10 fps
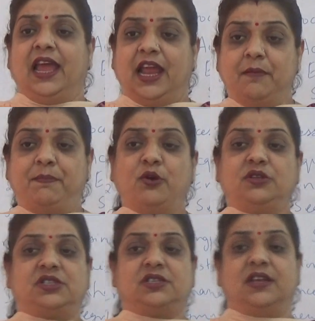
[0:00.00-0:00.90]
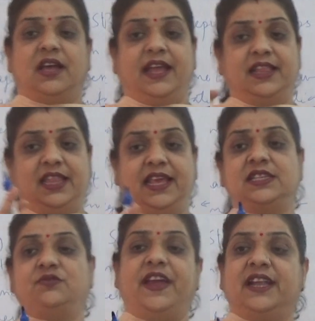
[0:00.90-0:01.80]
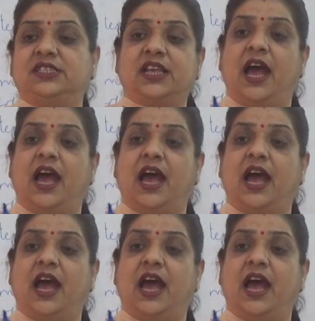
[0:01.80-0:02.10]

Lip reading: Inputs in these weights